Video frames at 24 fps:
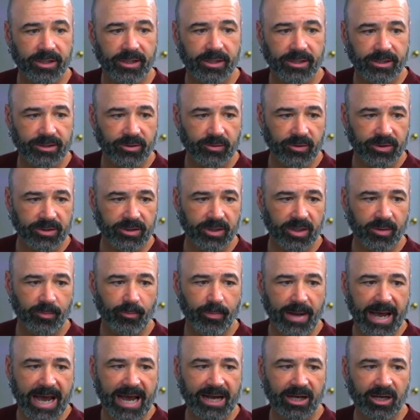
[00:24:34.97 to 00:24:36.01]
So it's going to
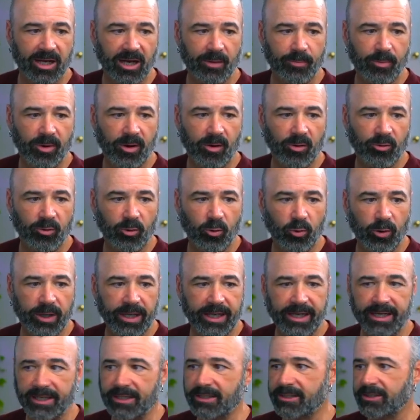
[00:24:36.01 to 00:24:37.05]
back up all the
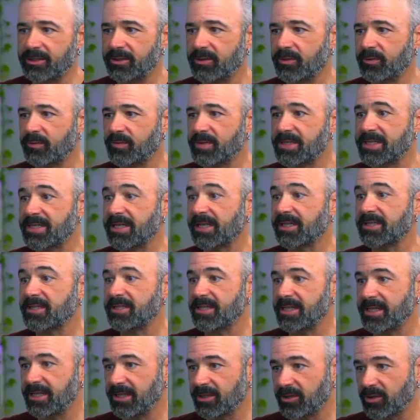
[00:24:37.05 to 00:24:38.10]
way to
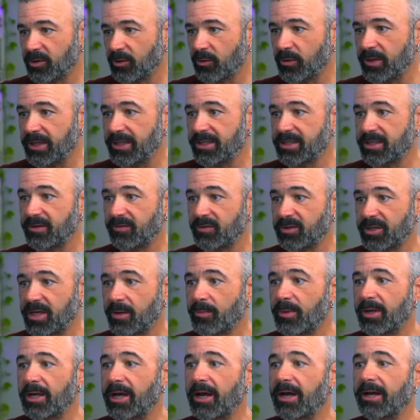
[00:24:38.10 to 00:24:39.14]
16 degrees of
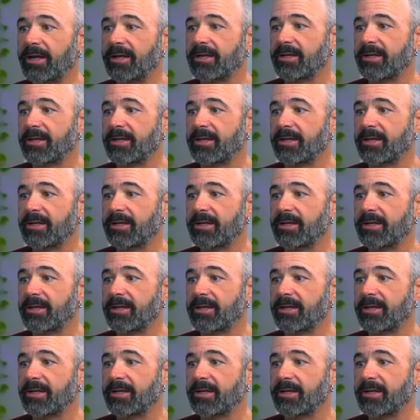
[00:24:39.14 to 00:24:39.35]
Gemini.